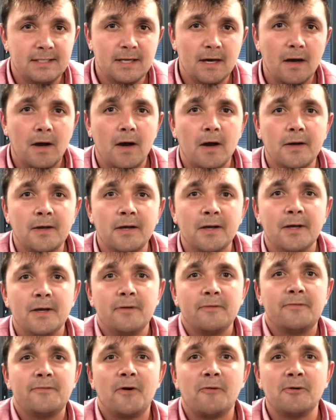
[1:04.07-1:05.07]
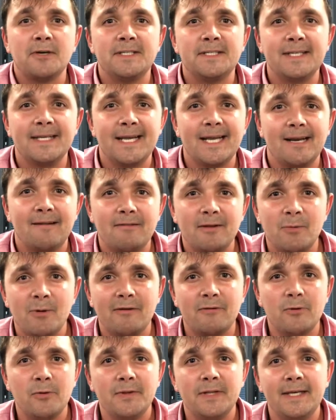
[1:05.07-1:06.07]
dark foresty area
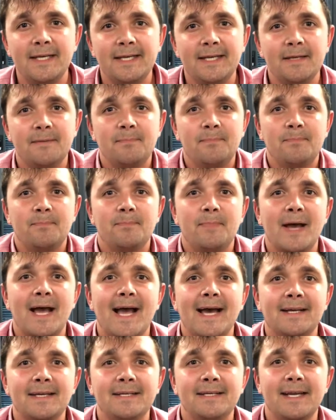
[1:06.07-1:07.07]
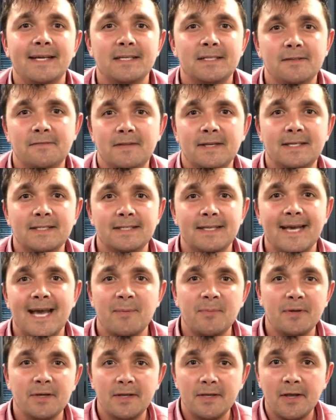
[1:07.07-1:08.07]
where all the bad and negative things that
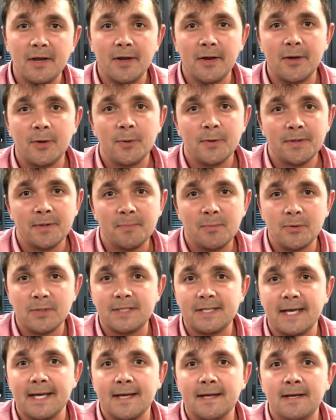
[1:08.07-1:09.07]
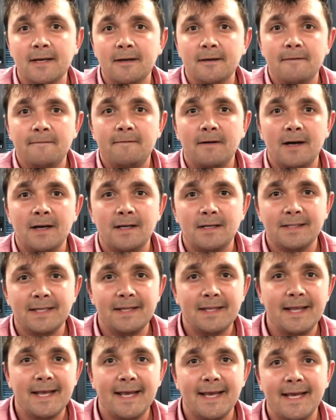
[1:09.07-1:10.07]
happen go, and the books get filed
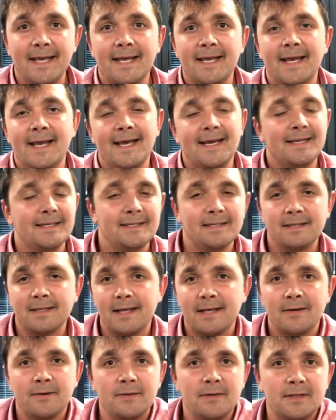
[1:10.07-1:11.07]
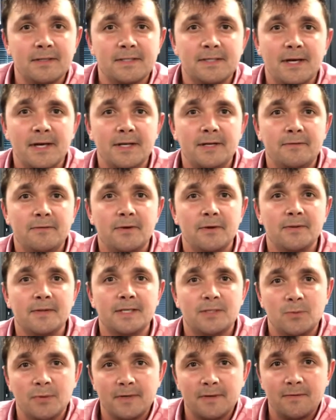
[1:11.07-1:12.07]
in there. And then on the other side, you've got
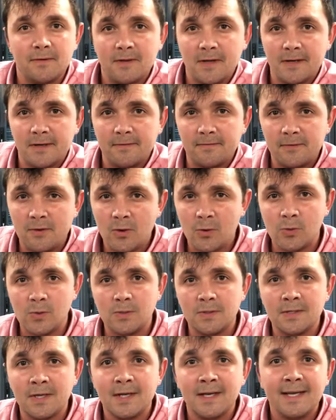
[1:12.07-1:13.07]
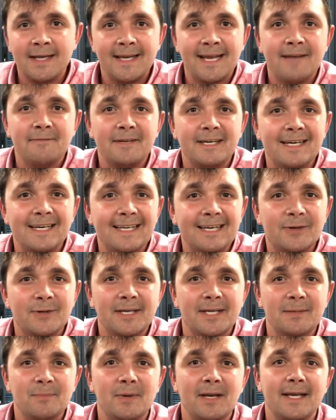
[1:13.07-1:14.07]
this wonderful kind of gold, heavenly
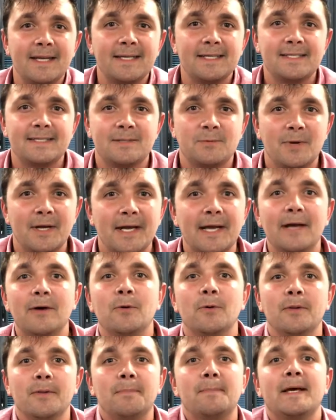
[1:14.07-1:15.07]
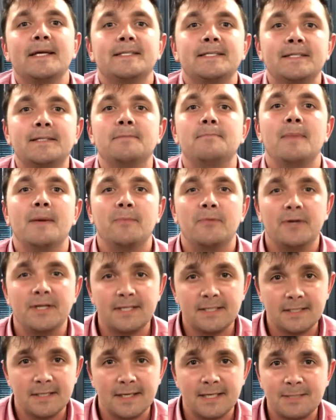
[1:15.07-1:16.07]
looking place where all the best
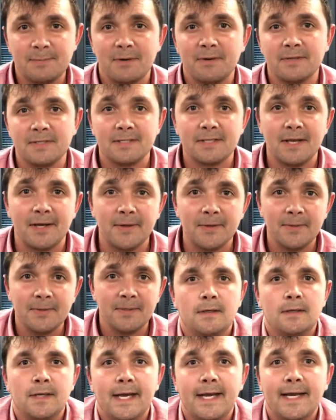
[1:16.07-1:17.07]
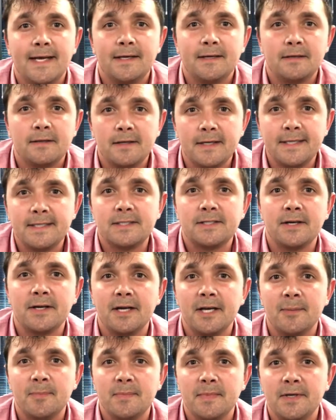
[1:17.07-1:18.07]
memories and experiences go. And that each
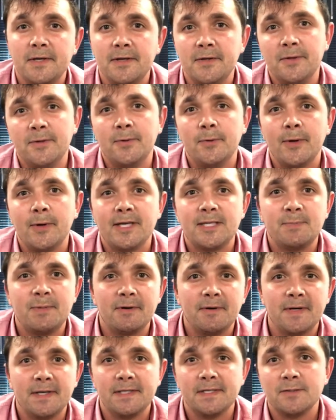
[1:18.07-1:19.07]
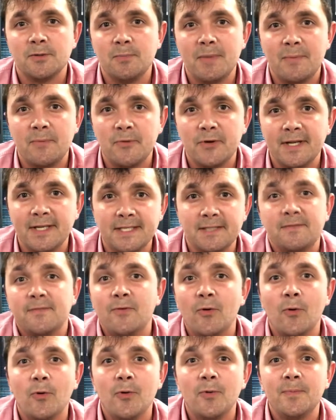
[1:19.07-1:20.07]
time a new experience or memory is
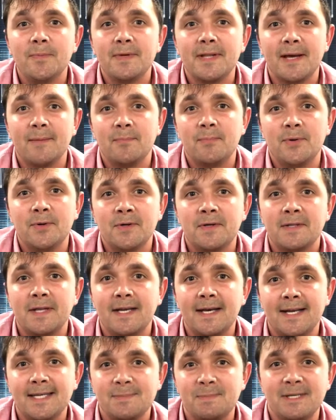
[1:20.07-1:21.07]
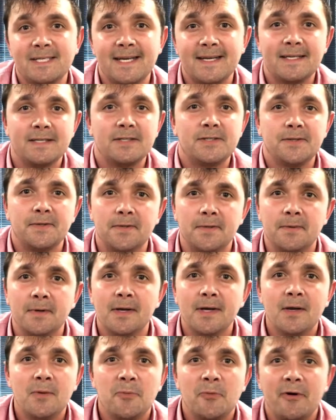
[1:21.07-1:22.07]
formed, that book then has to be taken to
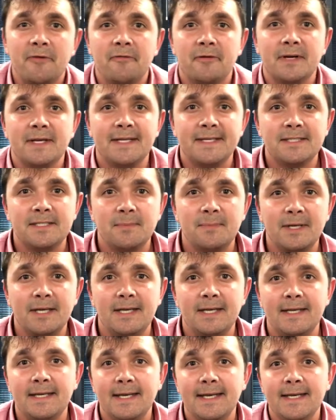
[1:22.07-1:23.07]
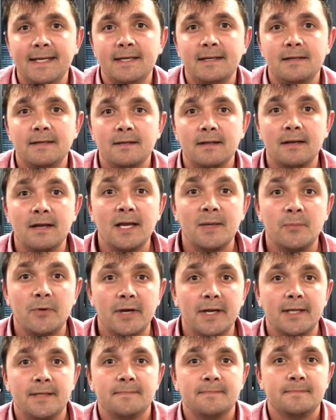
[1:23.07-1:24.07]
wherever it needs to be in the
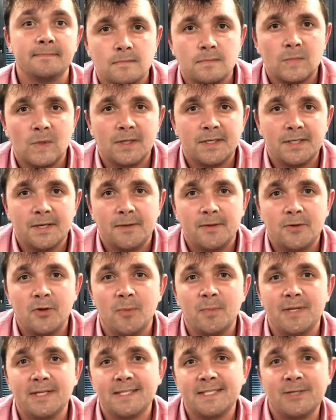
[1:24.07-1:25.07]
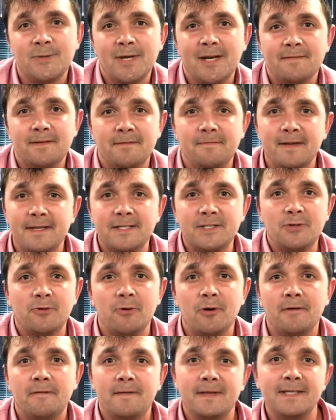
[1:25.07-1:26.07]
library. And so the goblins do have to
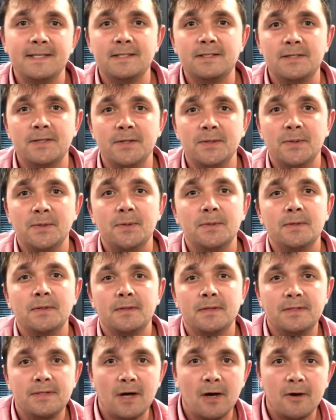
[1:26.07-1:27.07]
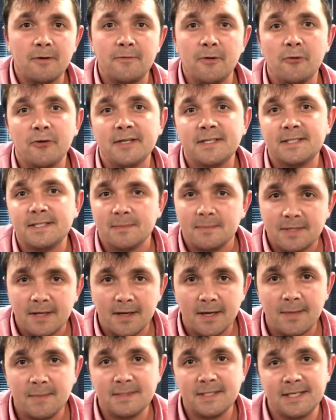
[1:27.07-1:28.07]
venture off into the dark forest
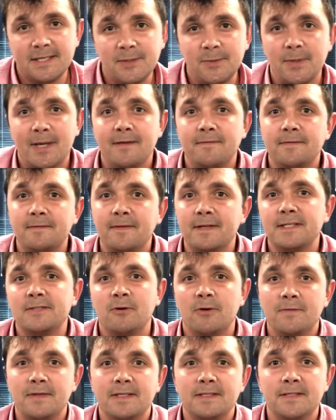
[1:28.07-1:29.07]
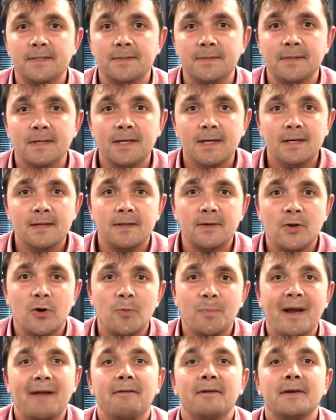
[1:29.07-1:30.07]
sometimes, they do have to venture off into the
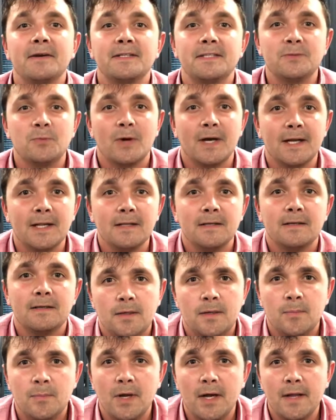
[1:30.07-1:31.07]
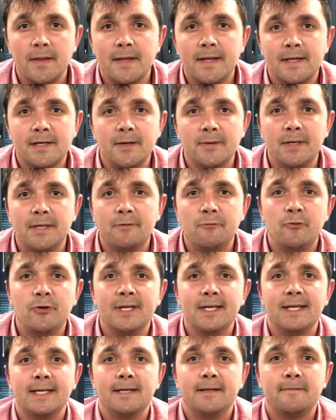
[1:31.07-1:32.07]
gold paradise as well but they can only
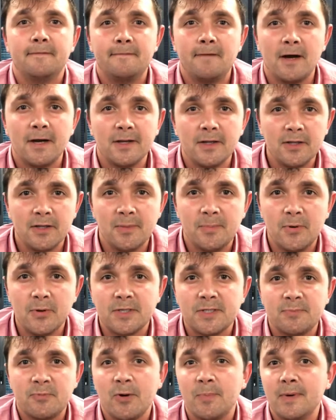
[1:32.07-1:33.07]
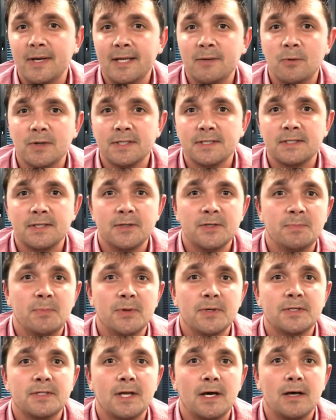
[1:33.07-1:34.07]
really file the books properly once those
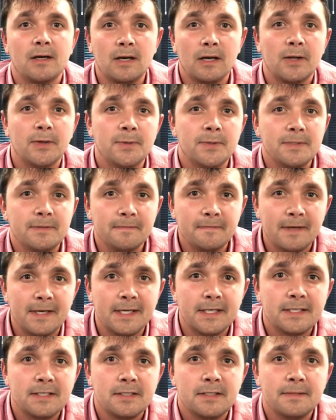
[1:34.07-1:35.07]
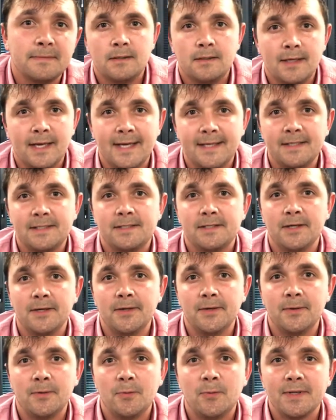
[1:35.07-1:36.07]
books are closed and finished. And
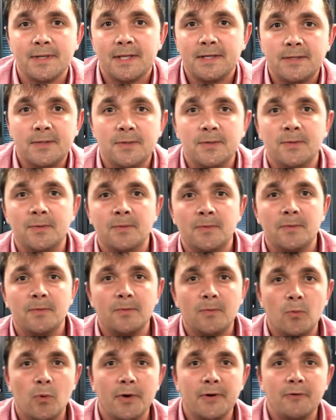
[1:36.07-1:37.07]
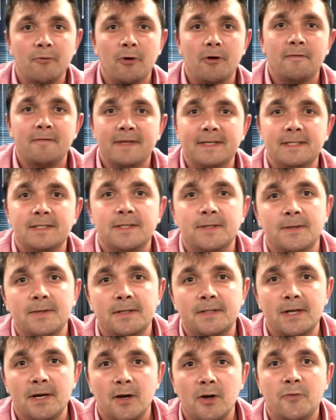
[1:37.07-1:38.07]
so when they do wander off into
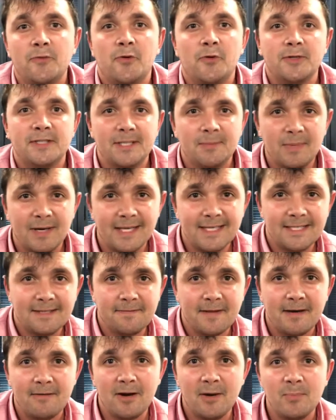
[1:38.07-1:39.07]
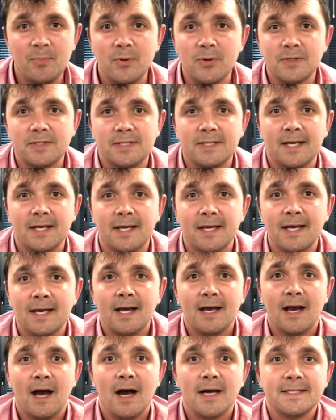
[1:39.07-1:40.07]
the dark foresty place, if there are books that
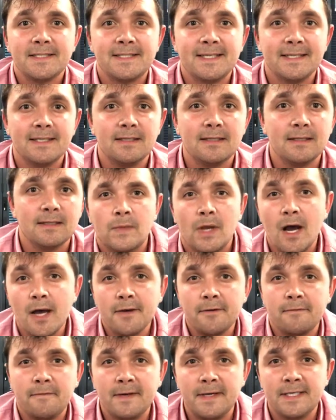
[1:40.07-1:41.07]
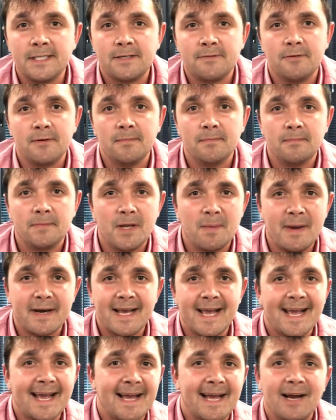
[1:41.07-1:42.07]
are still unfinished from no
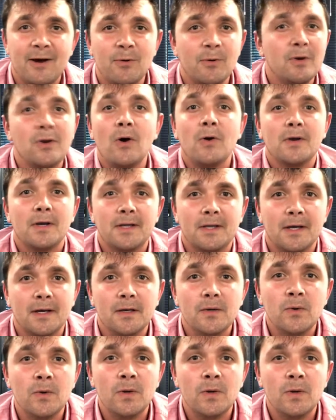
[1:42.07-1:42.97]
matter how long ago,